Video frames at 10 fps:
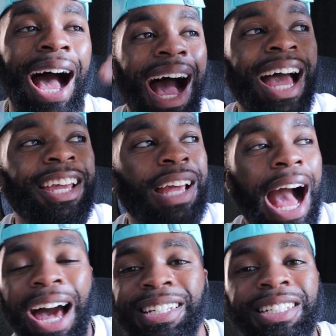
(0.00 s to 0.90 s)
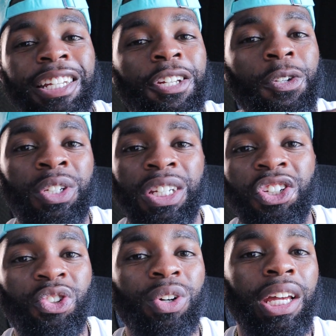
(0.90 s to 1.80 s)
I honestly use
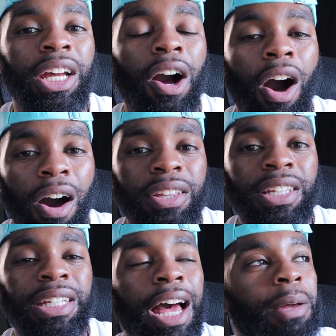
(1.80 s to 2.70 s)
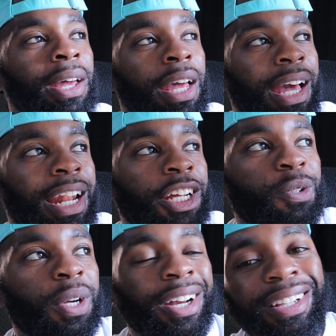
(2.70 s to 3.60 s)
DistroKid all the time, and as
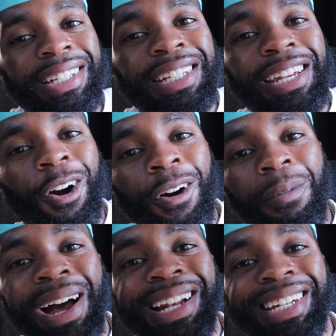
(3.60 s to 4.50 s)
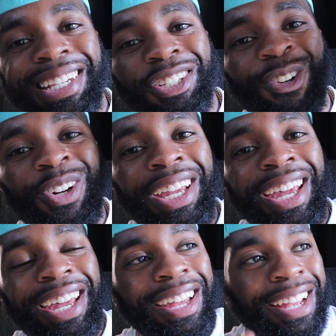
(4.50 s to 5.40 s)
you currently see on my
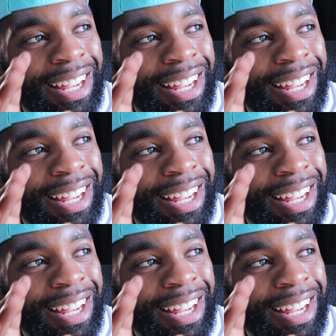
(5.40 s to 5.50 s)
DistroKid,